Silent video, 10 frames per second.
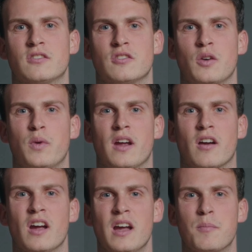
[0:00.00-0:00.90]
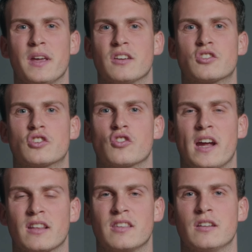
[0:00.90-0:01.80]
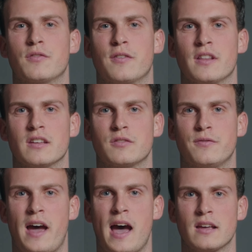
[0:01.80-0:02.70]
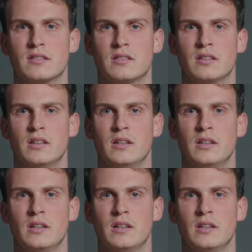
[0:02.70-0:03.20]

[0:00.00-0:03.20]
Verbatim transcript: so that we are being strengthened for this fast.